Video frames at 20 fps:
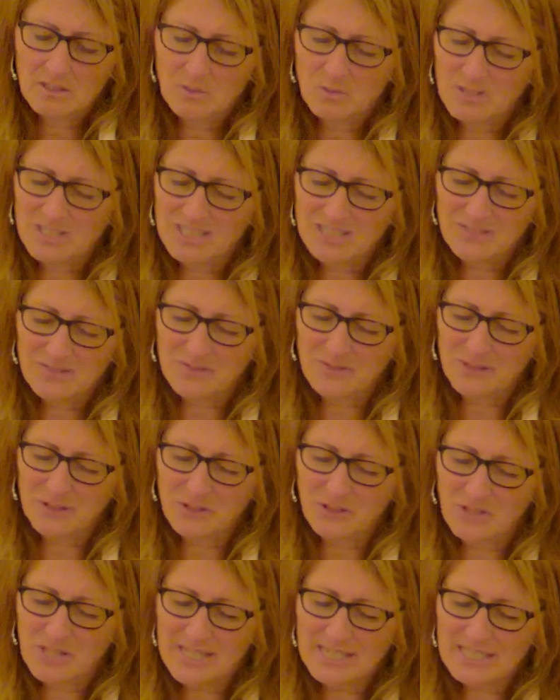What does it
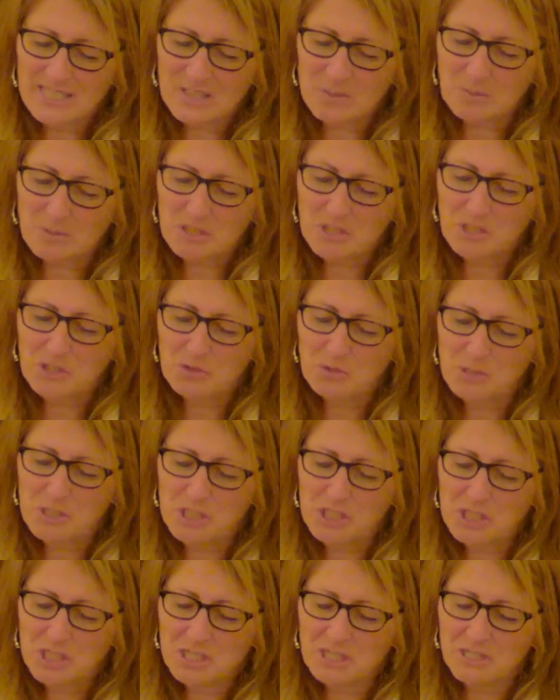feel like to be
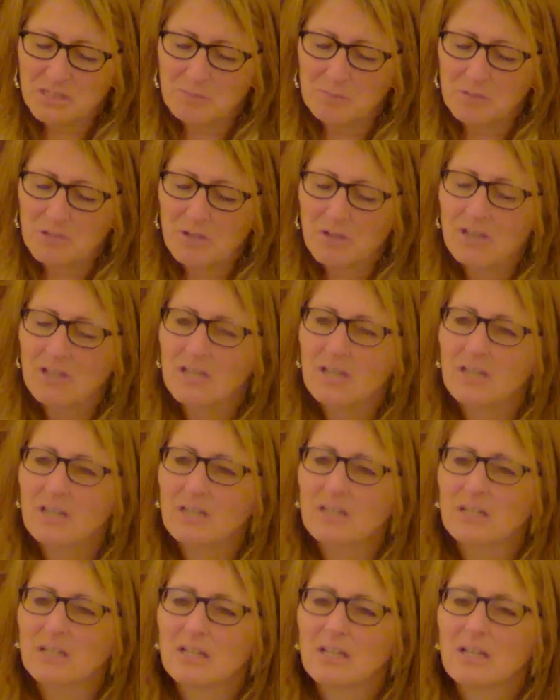Jewish in
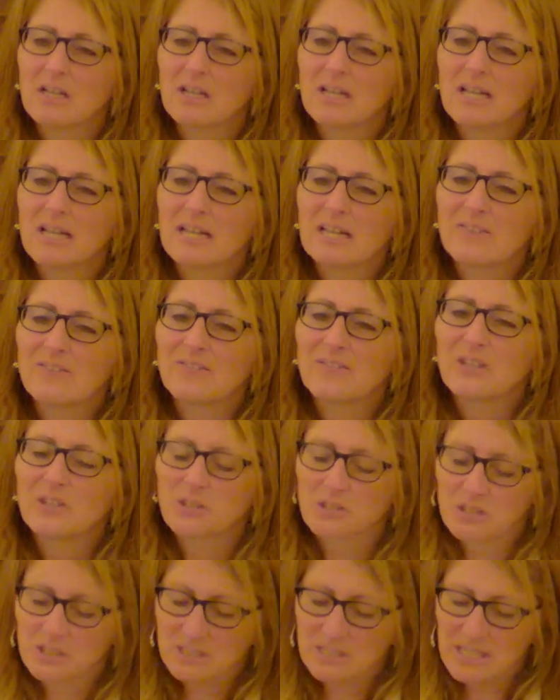America? It
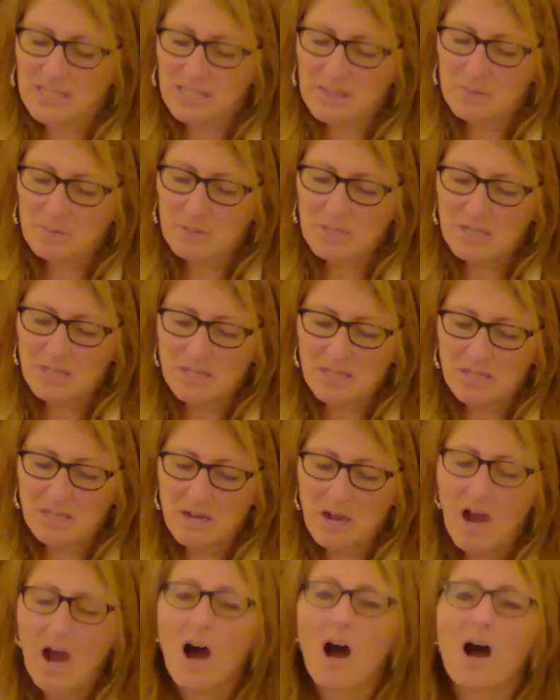feels like being
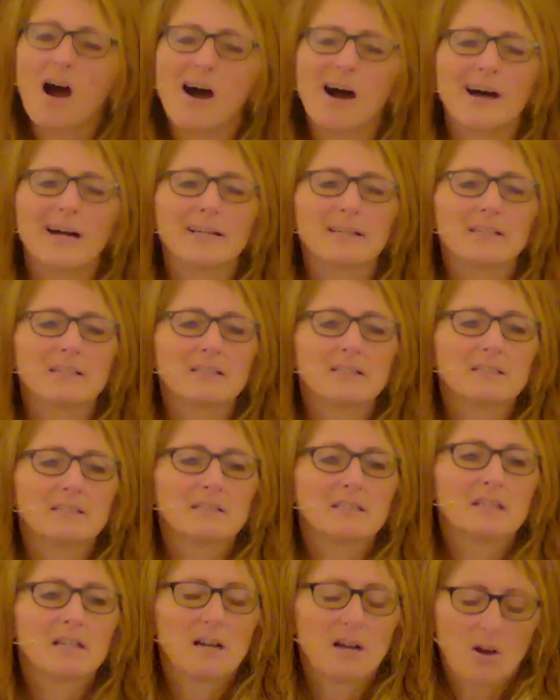on
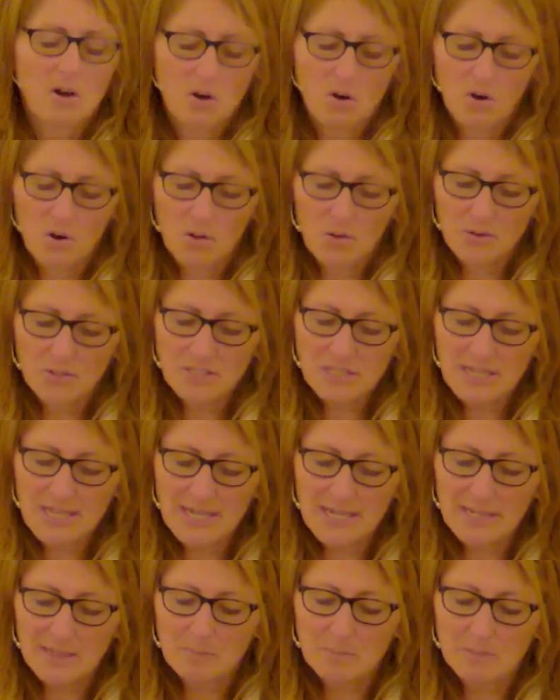all the
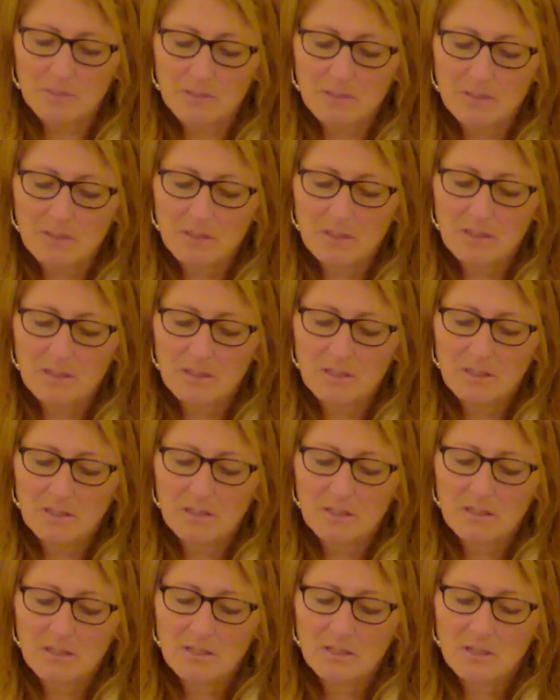time,
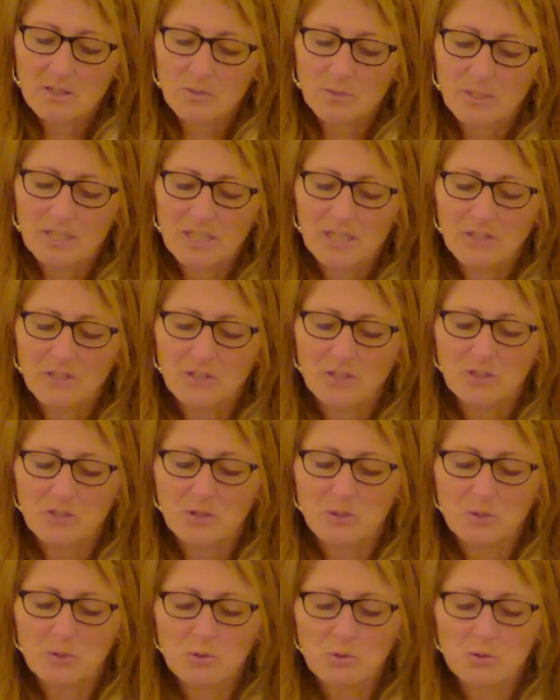reading the
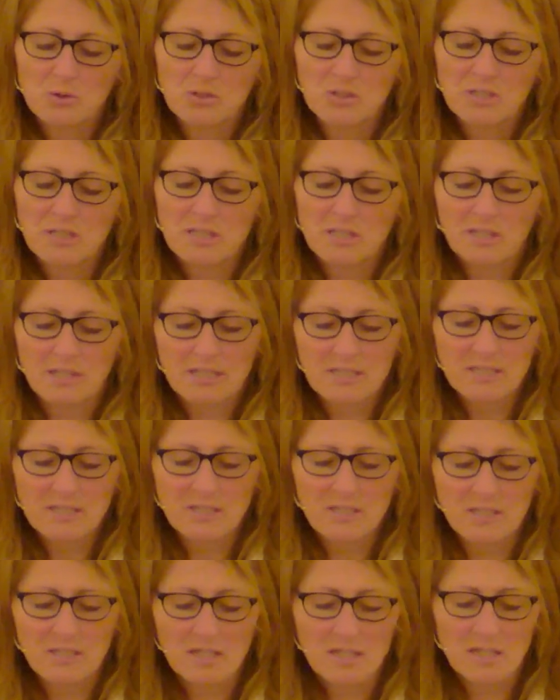news and
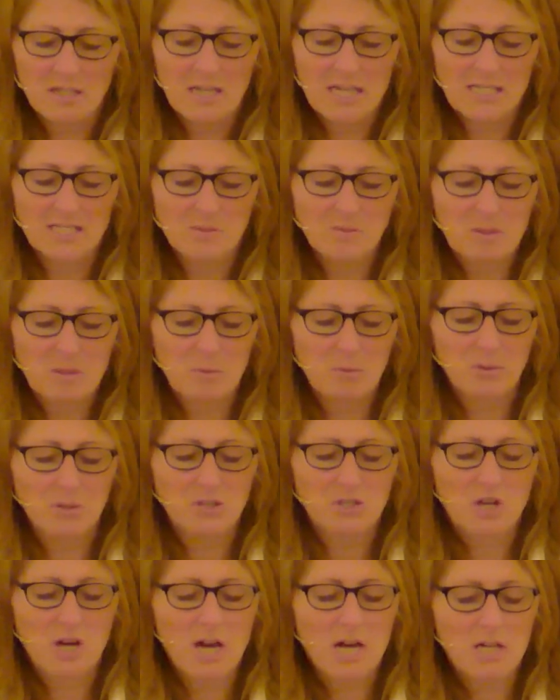listening as people
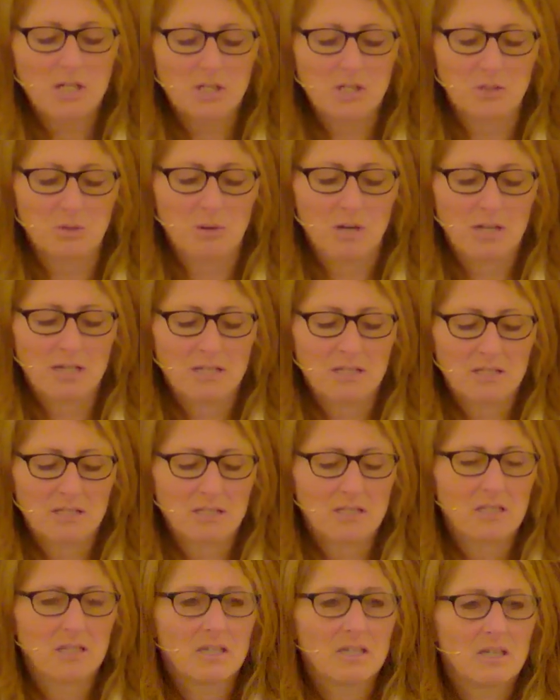talk to
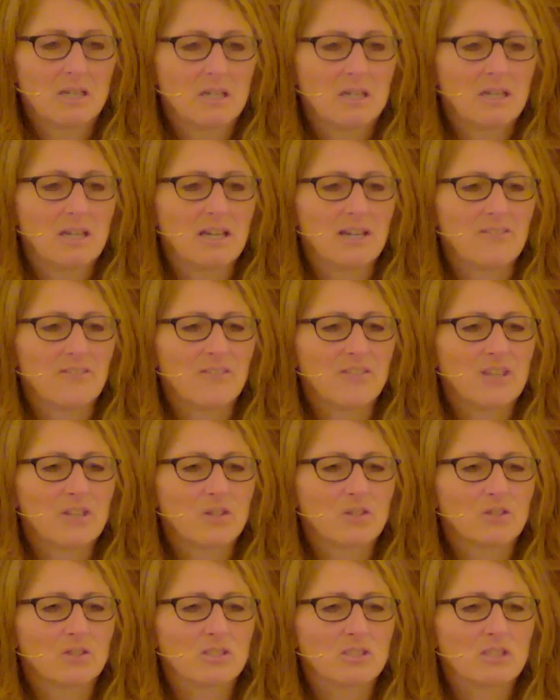us. It
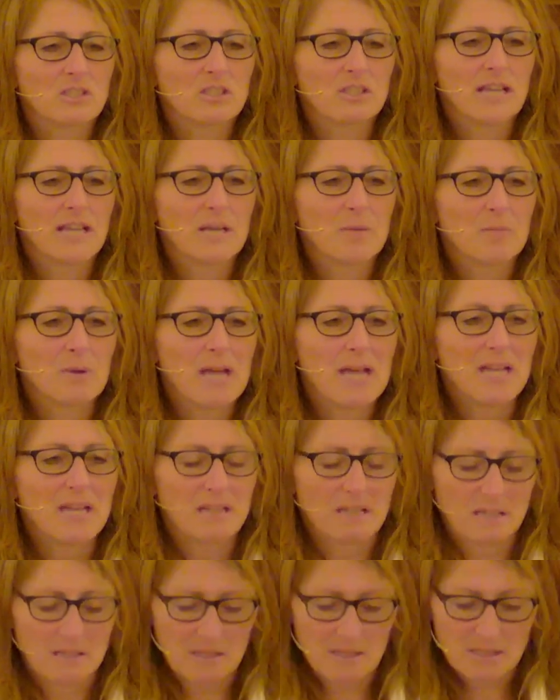feels like
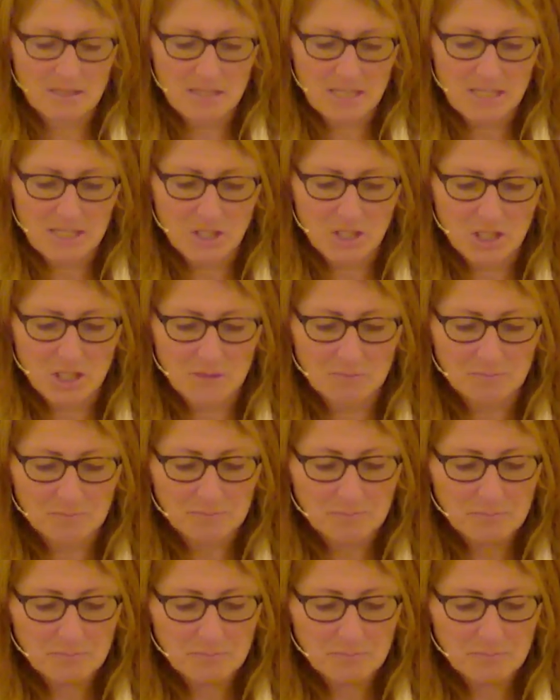paying attention.